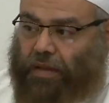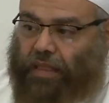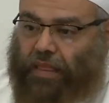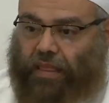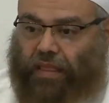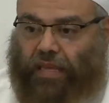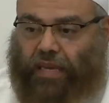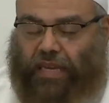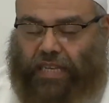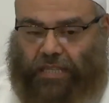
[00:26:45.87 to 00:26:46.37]

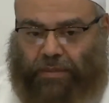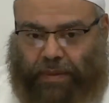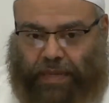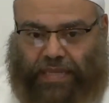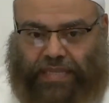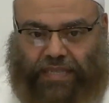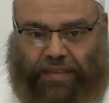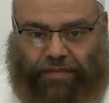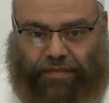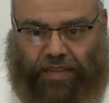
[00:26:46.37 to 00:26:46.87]
But the
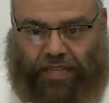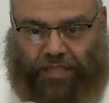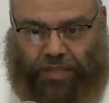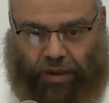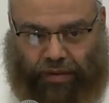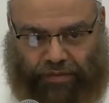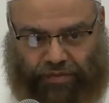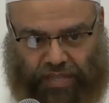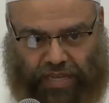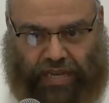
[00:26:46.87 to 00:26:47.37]

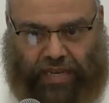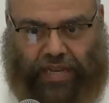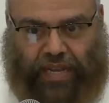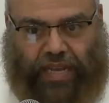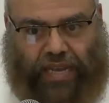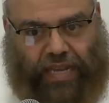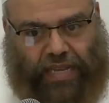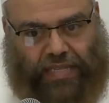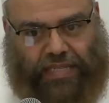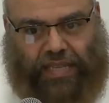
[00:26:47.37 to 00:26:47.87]
expensiveness of
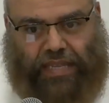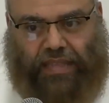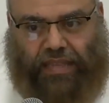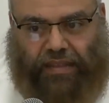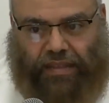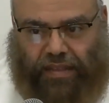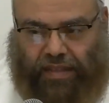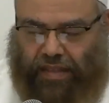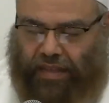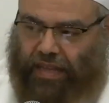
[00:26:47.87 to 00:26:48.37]
Jannah is
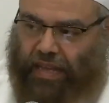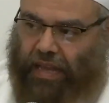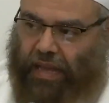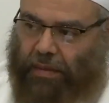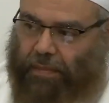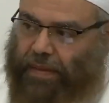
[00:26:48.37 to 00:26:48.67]
in the